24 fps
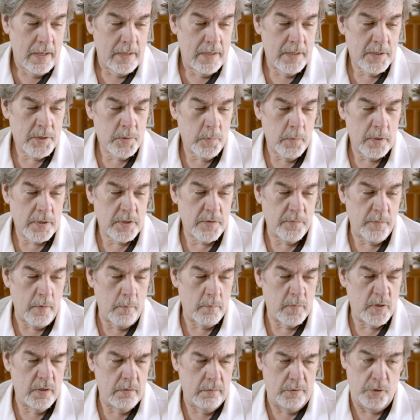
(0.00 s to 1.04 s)
This one's
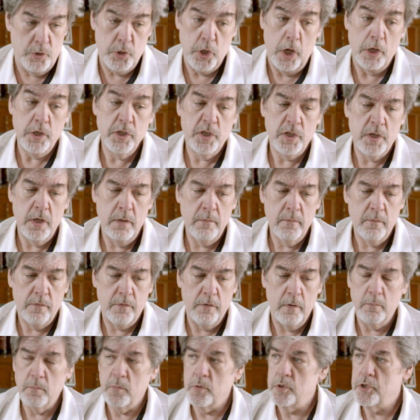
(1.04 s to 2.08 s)
from Judson
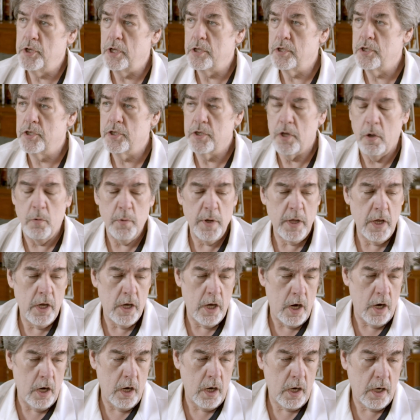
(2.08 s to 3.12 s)
from
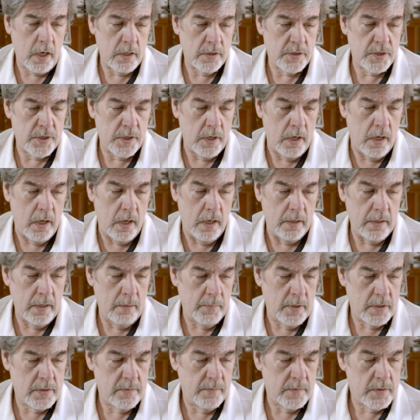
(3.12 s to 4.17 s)
Judsonia, Arkansas.
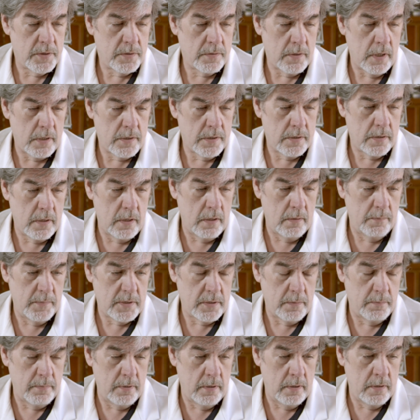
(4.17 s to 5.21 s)
Not much of a stretch there,
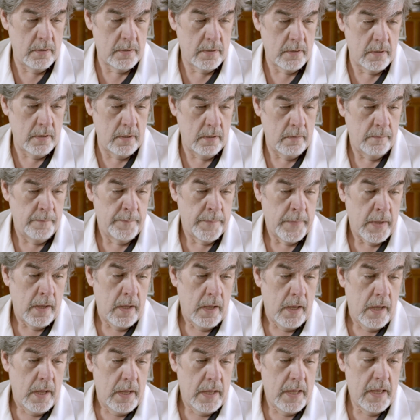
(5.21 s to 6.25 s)
Mr. Producer.
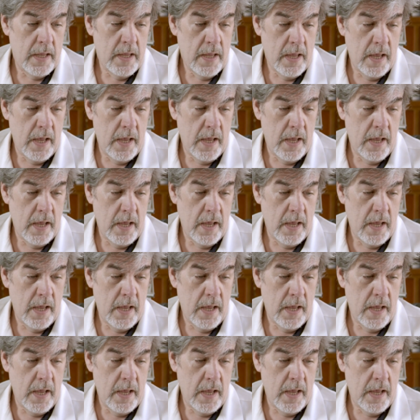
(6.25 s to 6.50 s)
He